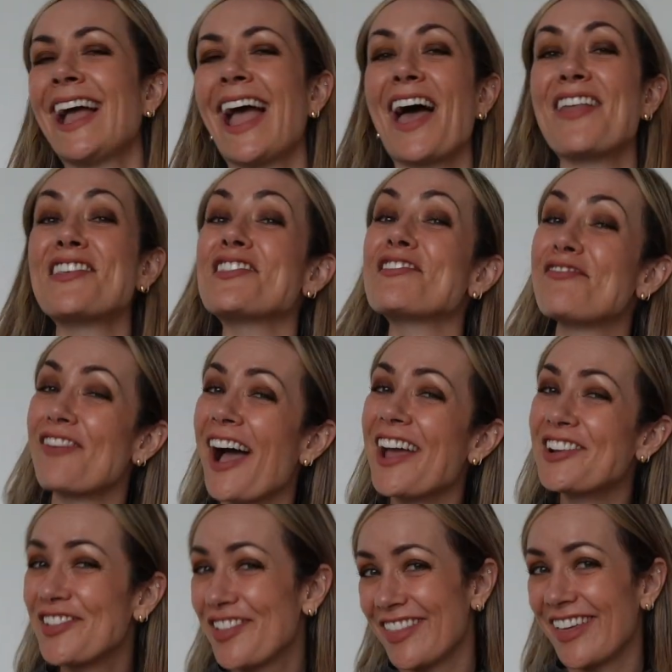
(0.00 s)
And then the
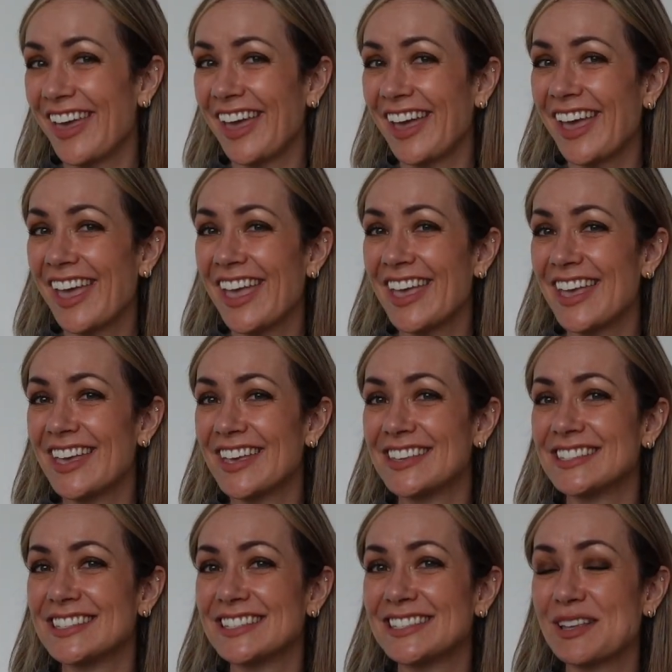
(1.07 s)
final thing
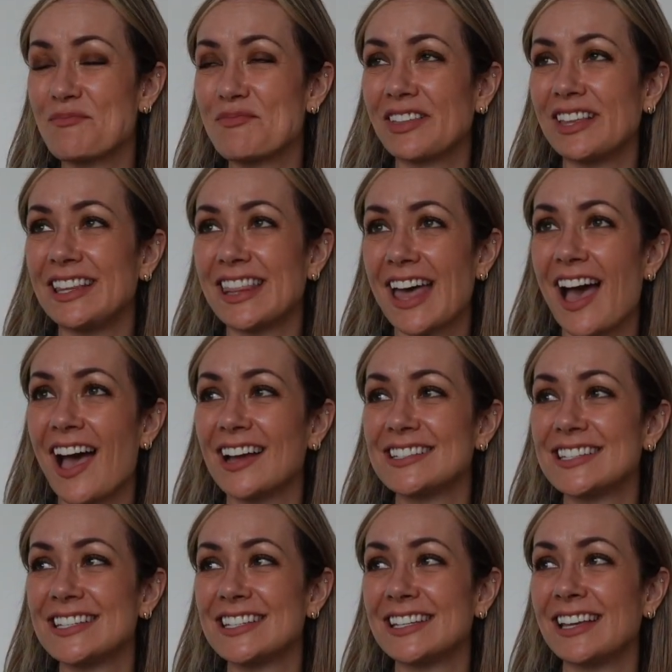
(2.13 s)
is something
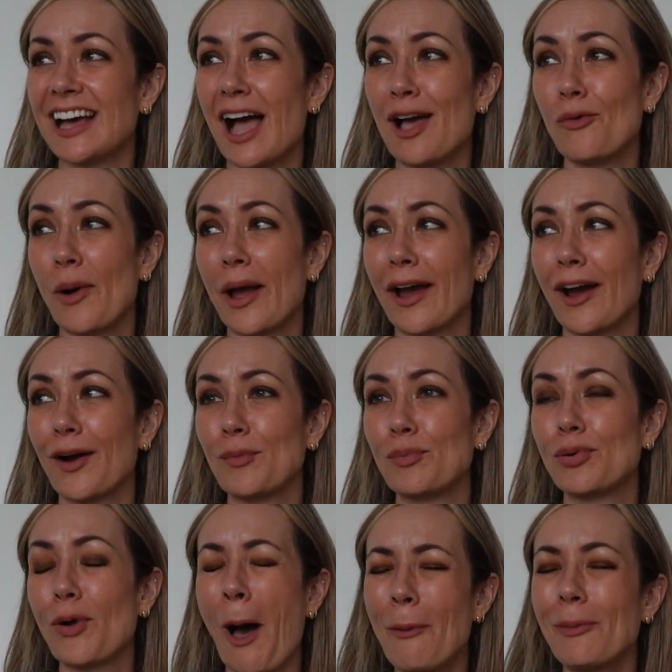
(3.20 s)
that I wear
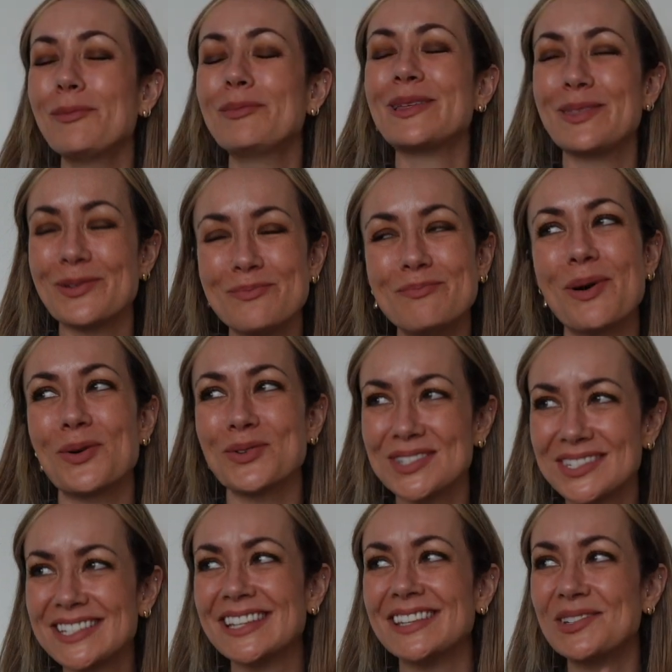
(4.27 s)
probably the
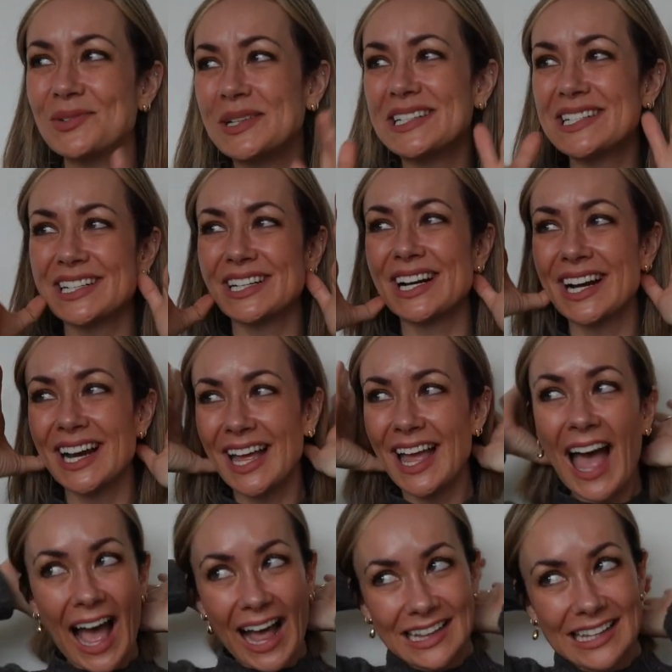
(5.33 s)
most in the winter,
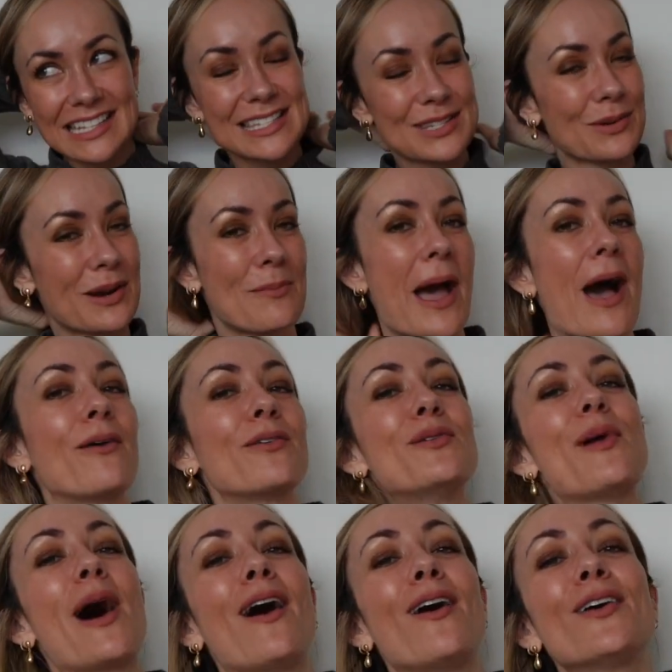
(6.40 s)
at least when I'm out and
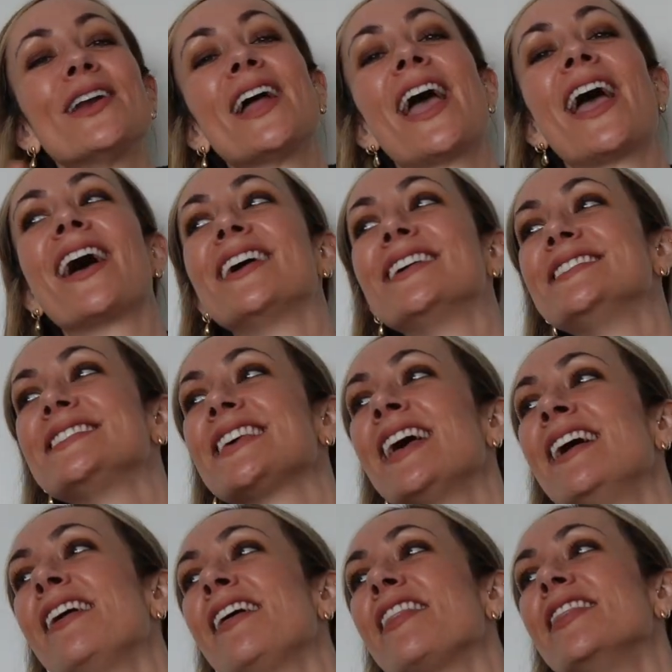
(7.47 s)
about, and
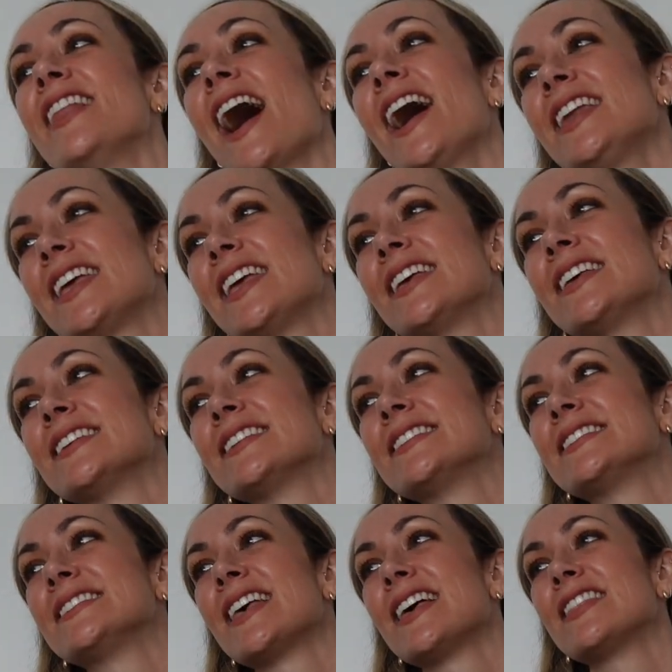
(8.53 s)
that
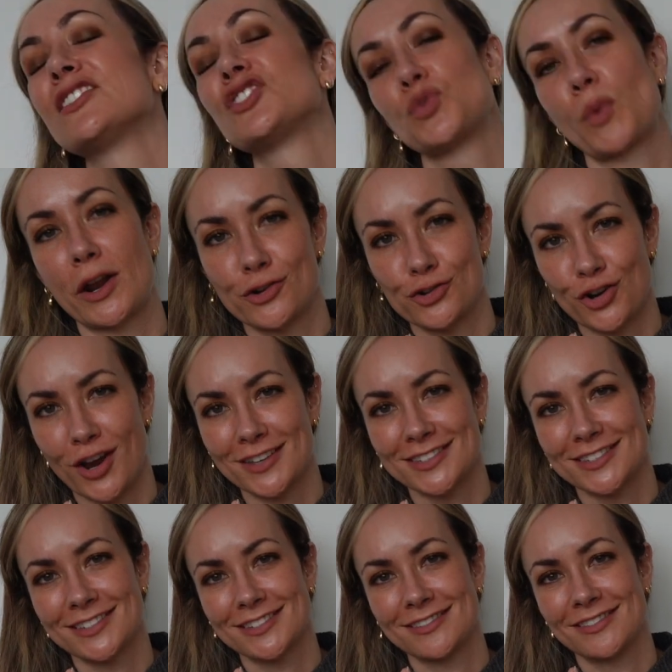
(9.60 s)
is the sweater
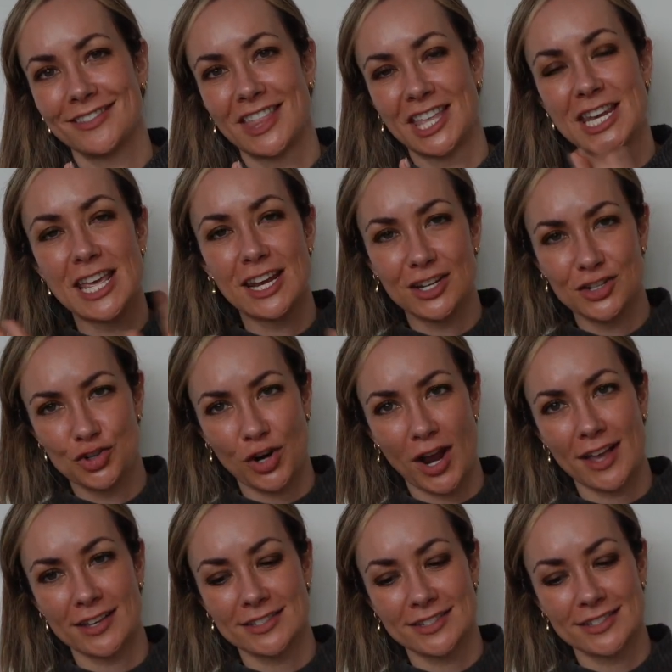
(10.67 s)
dress, the knitted
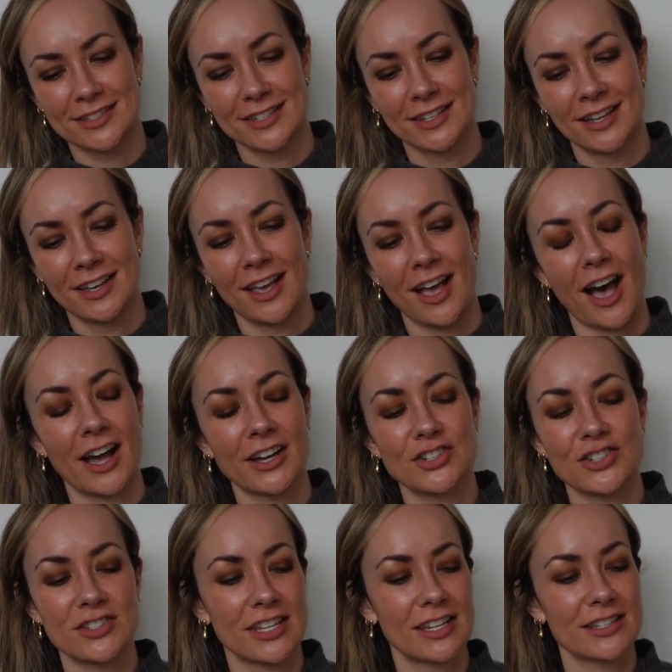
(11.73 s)
dress. I
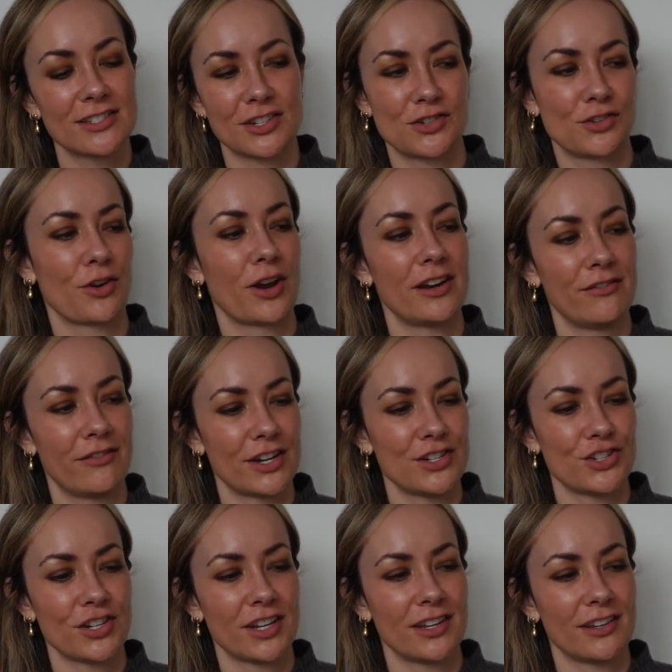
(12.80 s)
just think it's such a great
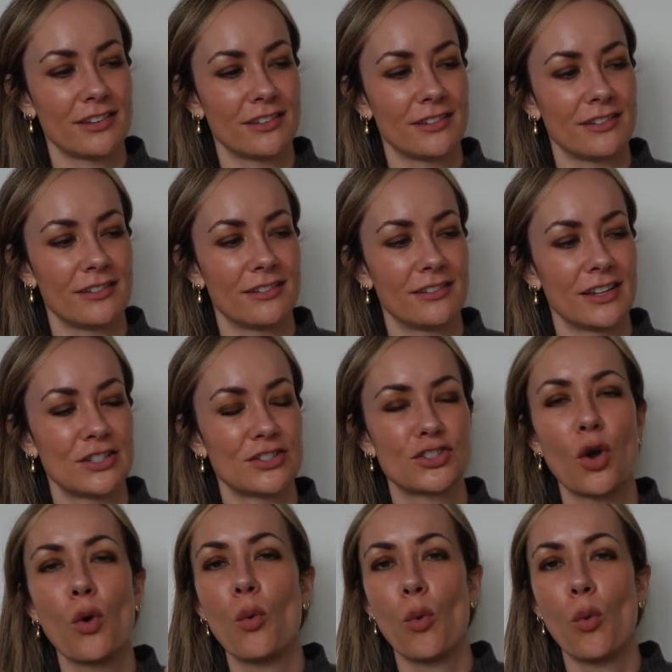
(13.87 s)
invention. It's so